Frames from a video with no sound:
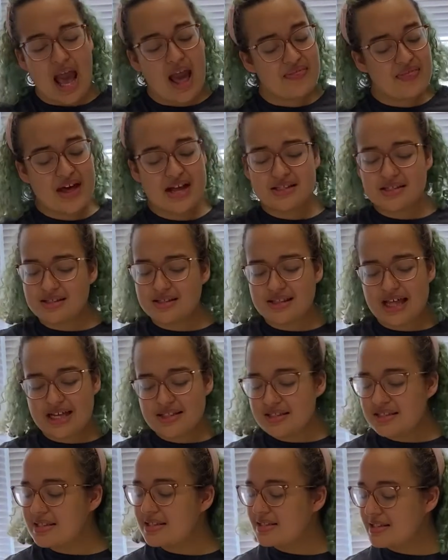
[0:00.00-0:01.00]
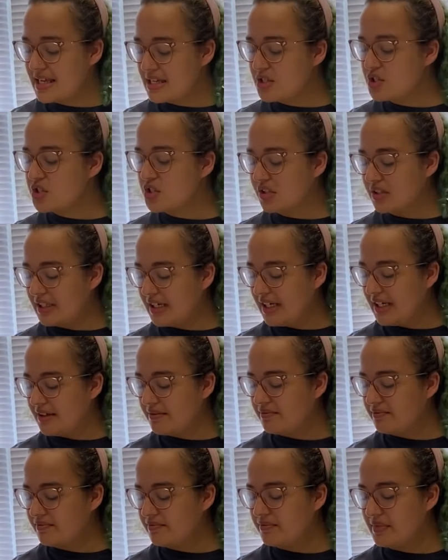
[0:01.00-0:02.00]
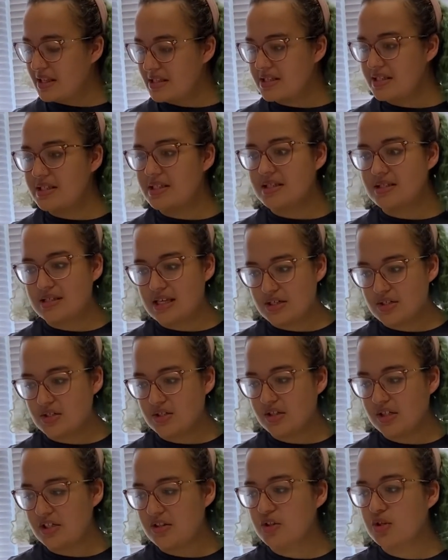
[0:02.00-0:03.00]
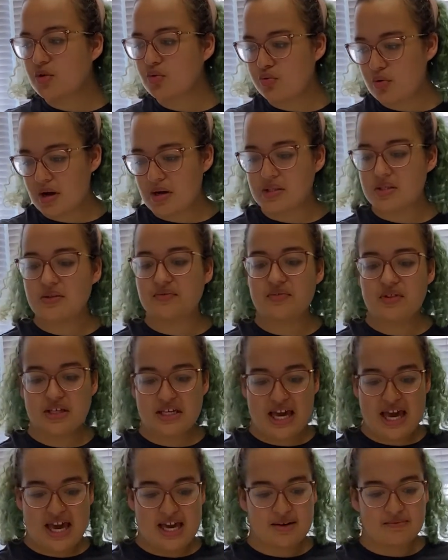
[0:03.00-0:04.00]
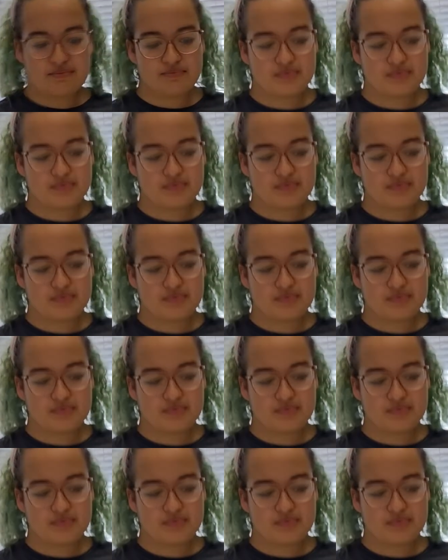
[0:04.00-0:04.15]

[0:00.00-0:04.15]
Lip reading: that's essentially the crux of the game,